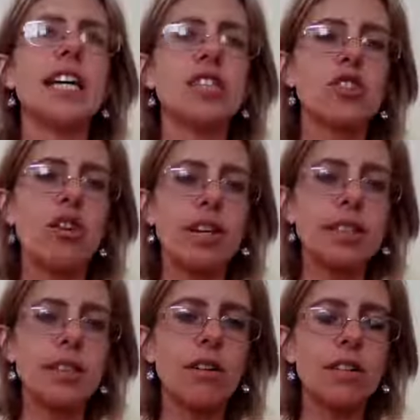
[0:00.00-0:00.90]
enjoying
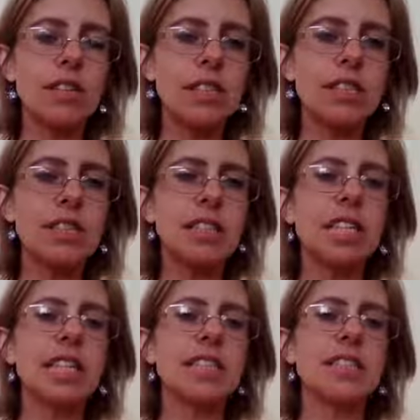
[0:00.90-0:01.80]
the content on
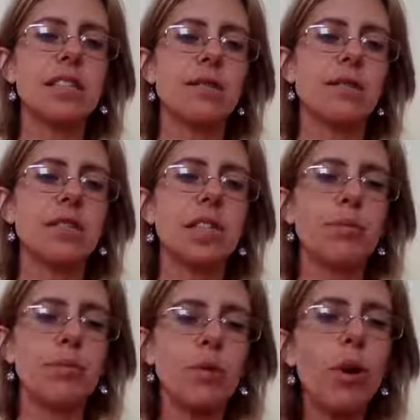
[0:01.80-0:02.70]
it, if you keep
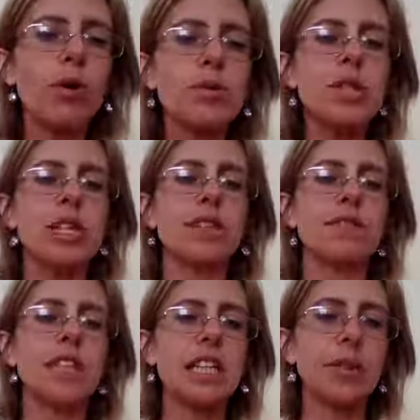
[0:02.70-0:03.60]
browsing,
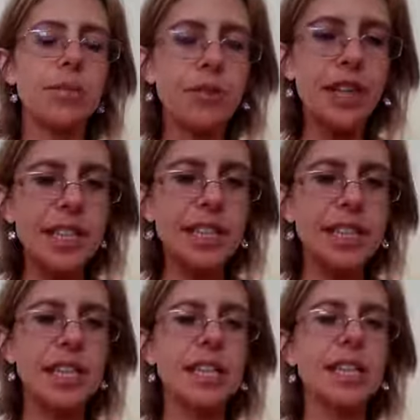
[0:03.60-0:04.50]
if they keep
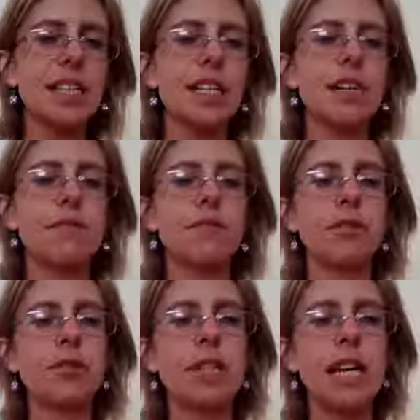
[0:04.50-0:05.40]
reading, if
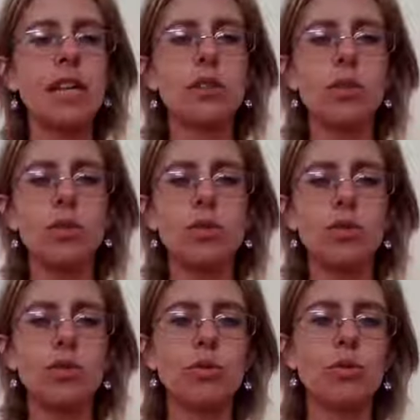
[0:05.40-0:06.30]
they go
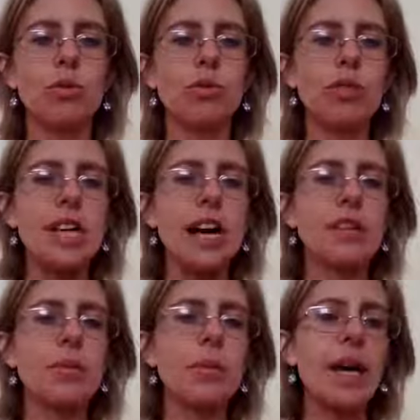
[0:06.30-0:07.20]
to the
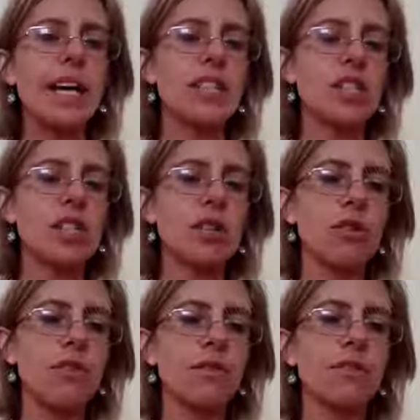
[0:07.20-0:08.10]
other pages,
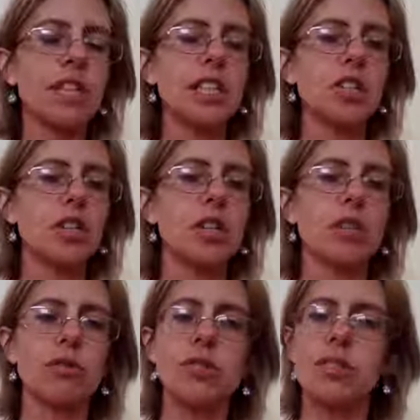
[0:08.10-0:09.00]
or if they just
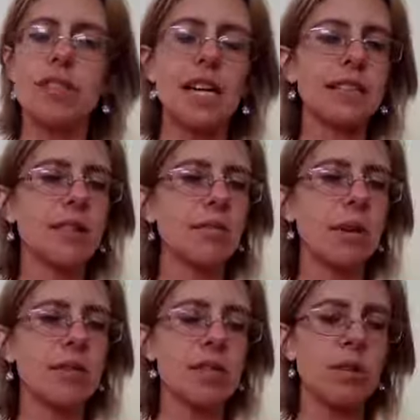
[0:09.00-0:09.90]
close the site and
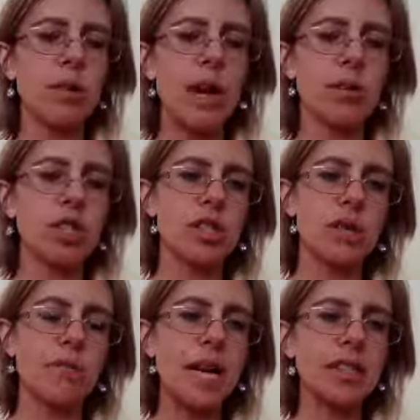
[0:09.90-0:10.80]
bounce away, which is
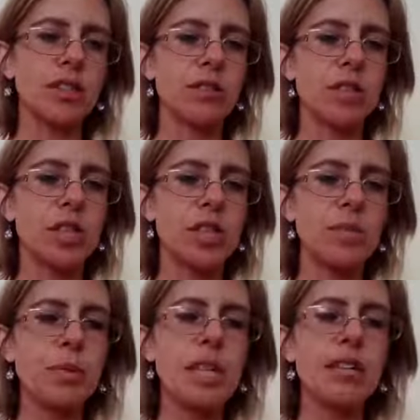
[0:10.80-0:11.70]
a bad user
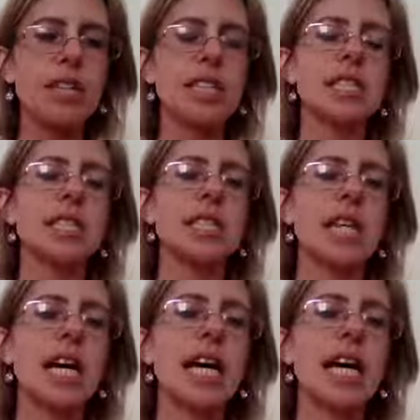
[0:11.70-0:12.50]
experience.